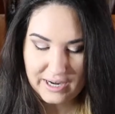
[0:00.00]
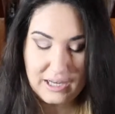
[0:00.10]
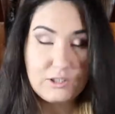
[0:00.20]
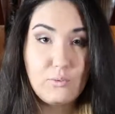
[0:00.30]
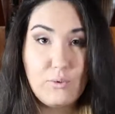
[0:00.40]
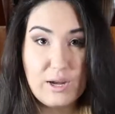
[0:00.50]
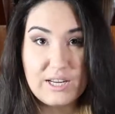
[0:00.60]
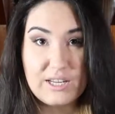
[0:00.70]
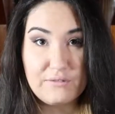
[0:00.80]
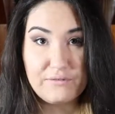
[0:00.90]
and I got the one
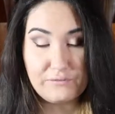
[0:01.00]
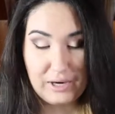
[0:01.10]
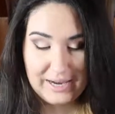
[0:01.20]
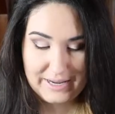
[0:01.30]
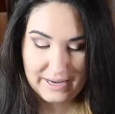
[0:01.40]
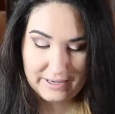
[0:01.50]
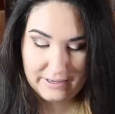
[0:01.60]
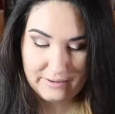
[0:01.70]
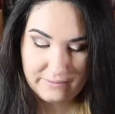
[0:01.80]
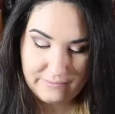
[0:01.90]
in Friday.